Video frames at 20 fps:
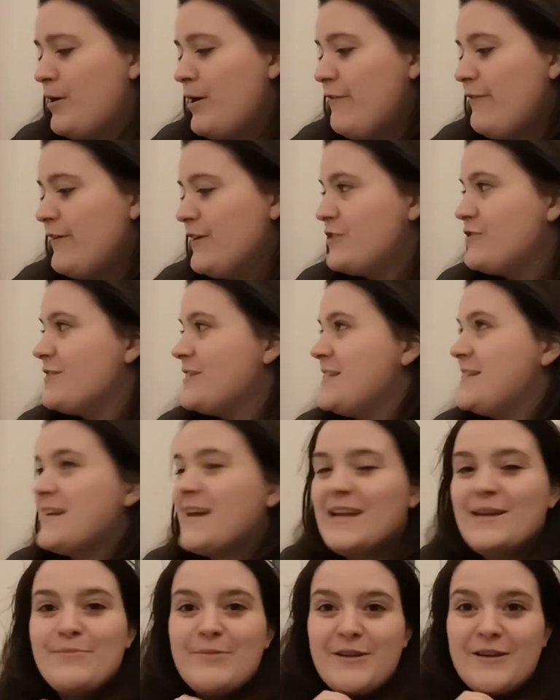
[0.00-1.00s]
Perfect during the
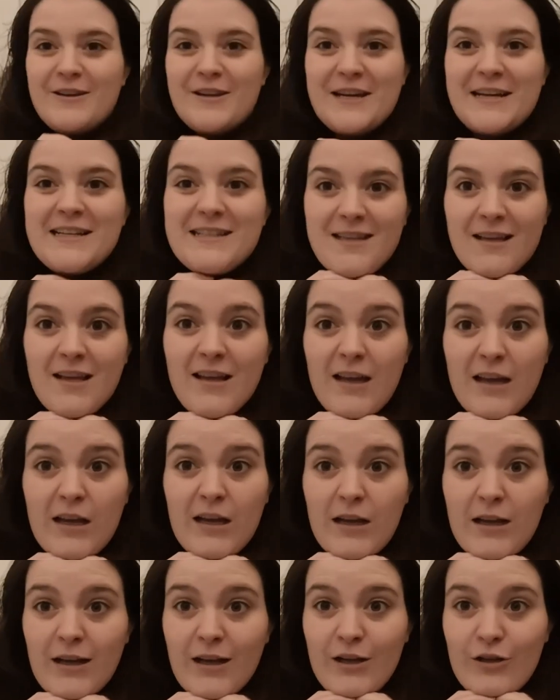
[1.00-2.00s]
day, but at night
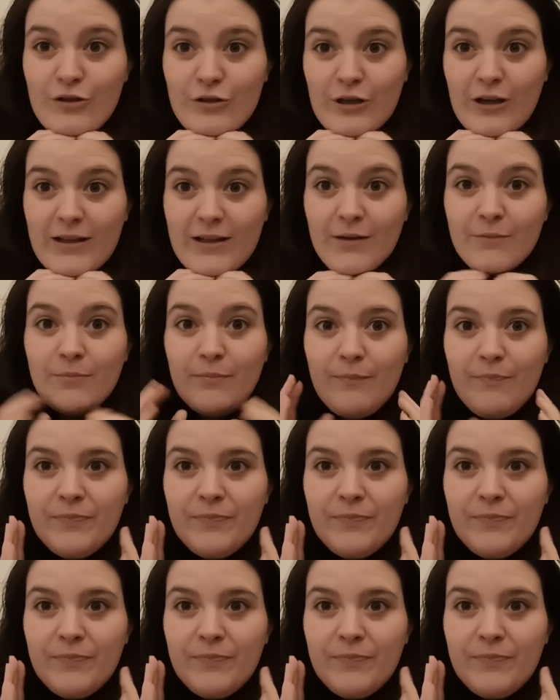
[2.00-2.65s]
I look like